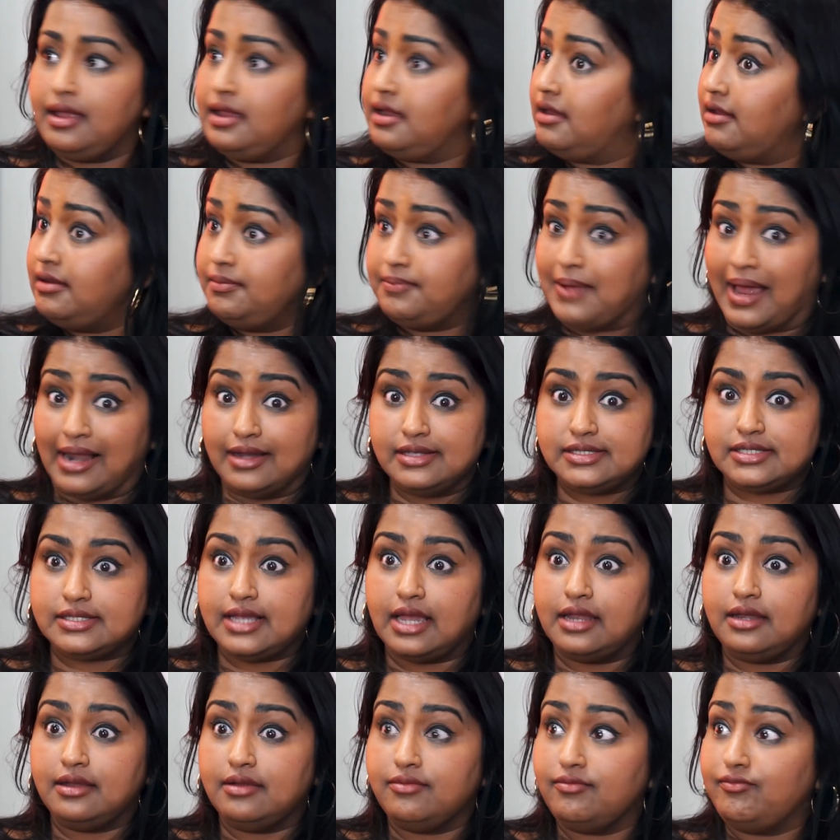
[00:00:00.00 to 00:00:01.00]
in
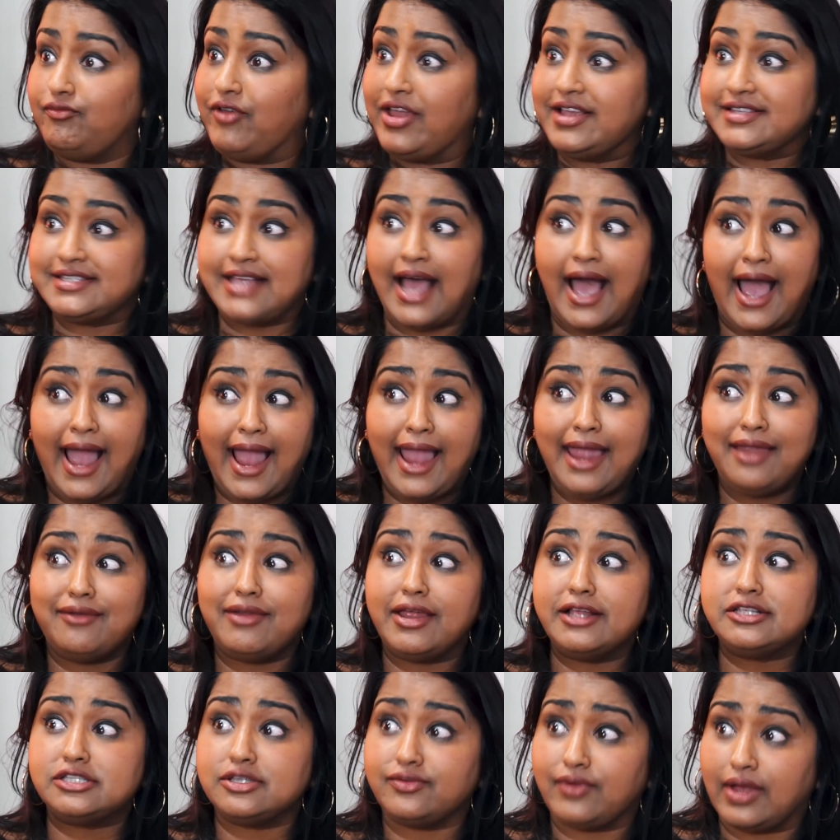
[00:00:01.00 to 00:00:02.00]
Palestine, face high
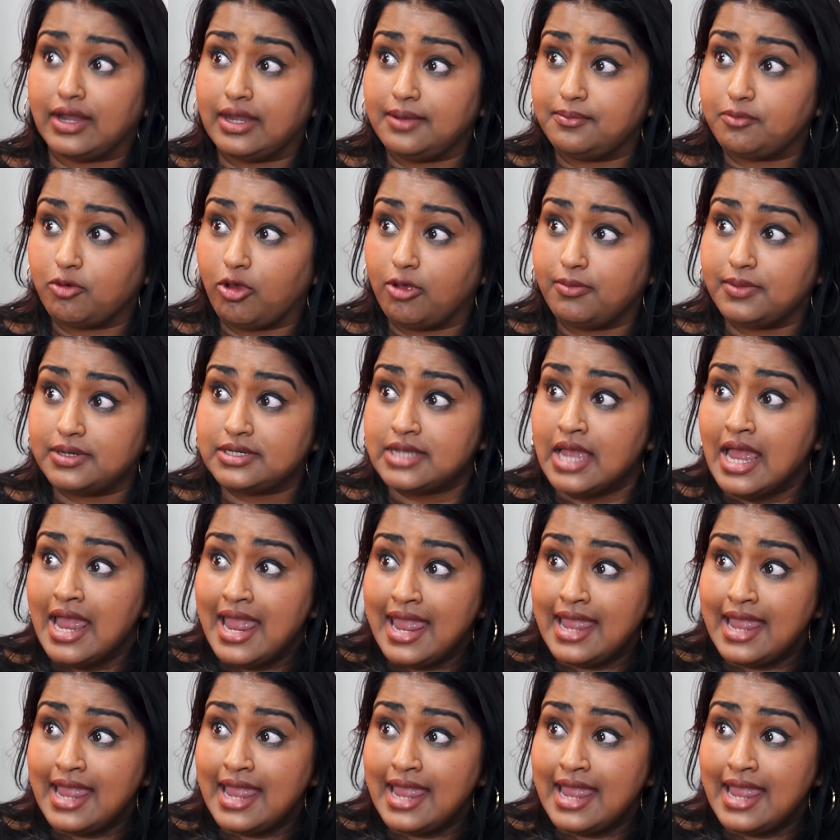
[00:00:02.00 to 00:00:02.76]
rates of unemployment.